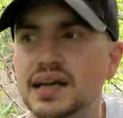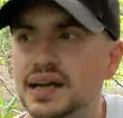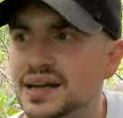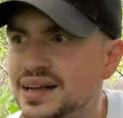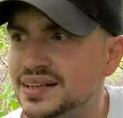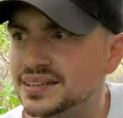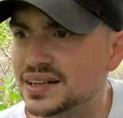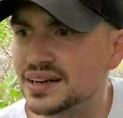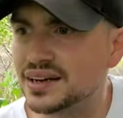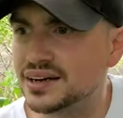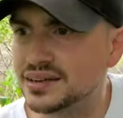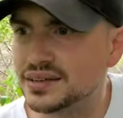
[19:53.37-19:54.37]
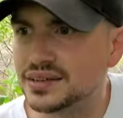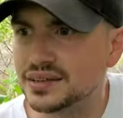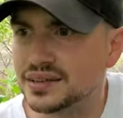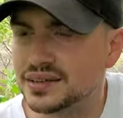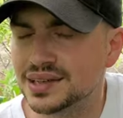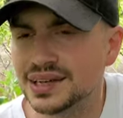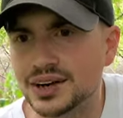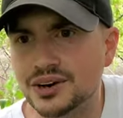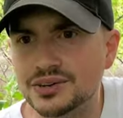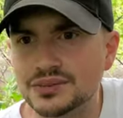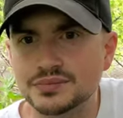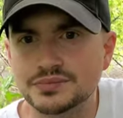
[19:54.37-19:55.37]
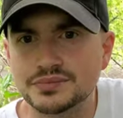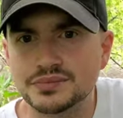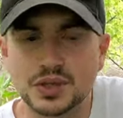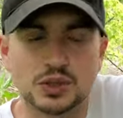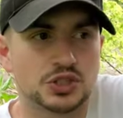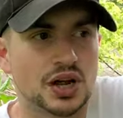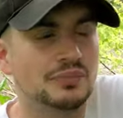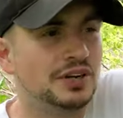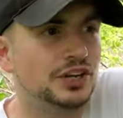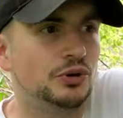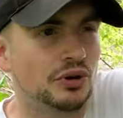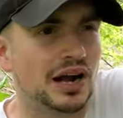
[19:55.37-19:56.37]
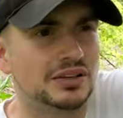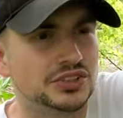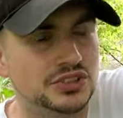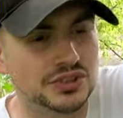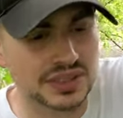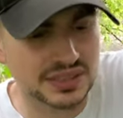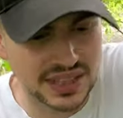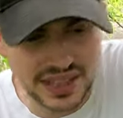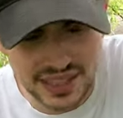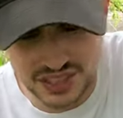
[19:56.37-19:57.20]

And, you know, It was, I mean, you were out during the day,